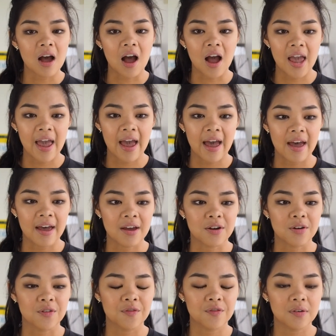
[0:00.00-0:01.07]
I
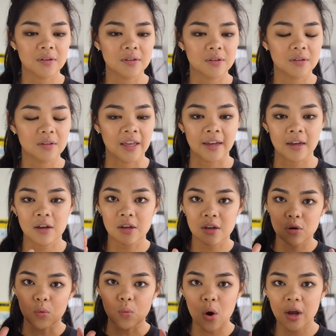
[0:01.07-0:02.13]
have like
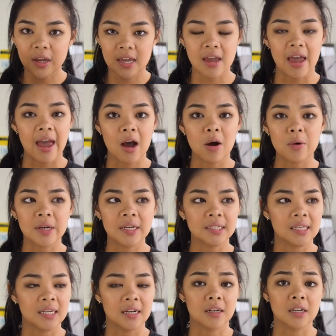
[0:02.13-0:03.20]
working hours
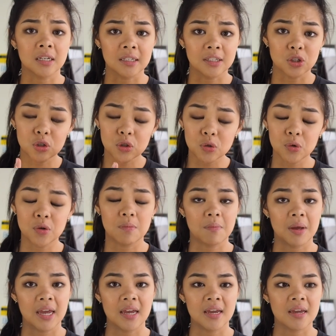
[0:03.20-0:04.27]
that are gonna suit
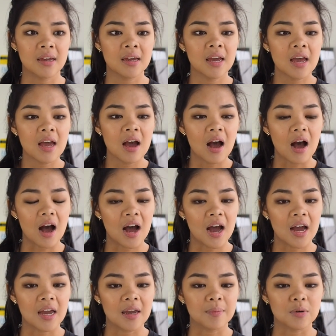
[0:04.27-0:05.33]
me.
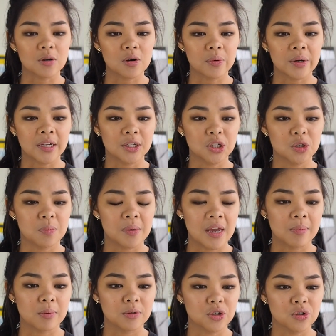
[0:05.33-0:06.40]
I'm going to be
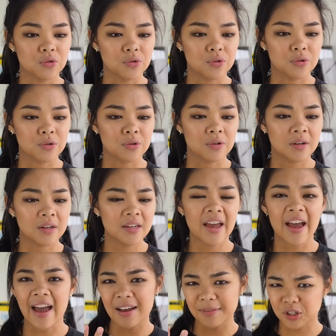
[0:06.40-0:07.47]
able to,
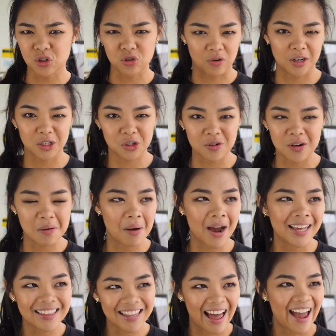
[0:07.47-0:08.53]
yeah, have structure in
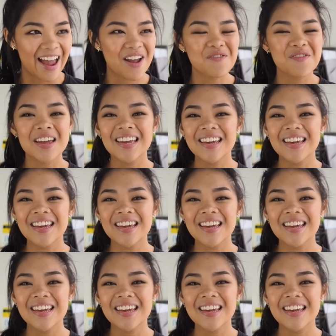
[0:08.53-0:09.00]
my life.